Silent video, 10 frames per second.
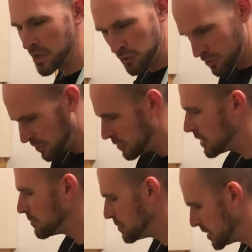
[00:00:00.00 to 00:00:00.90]
you turn it
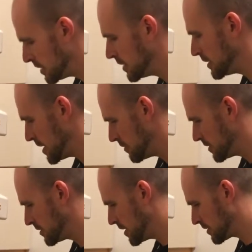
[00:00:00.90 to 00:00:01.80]
immediately down.
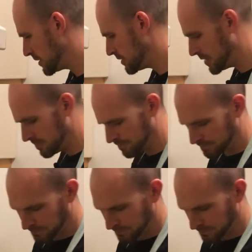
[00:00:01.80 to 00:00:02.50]
Exactly. Yeah. Yep.